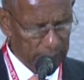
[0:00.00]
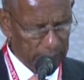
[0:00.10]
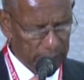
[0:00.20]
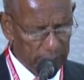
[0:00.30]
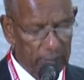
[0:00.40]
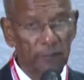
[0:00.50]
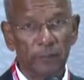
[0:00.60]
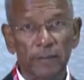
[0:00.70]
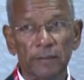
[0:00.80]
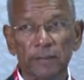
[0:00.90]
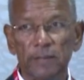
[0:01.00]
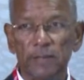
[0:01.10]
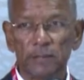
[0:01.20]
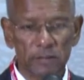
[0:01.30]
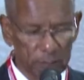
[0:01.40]
Your government is
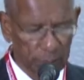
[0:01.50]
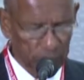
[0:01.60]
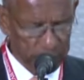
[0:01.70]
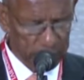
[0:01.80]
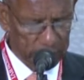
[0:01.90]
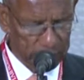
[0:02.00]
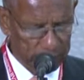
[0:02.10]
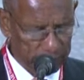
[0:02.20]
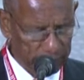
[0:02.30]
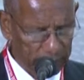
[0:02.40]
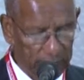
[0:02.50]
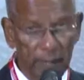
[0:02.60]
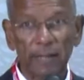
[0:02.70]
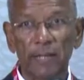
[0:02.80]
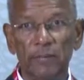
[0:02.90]
here to support you,
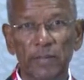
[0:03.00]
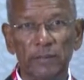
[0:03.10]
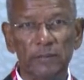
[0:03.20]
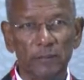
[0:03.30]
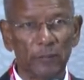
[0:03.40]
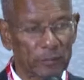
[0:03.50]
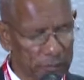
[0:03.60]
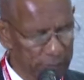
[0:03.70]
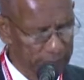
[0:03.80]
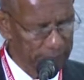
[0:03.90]
and I am here to support you.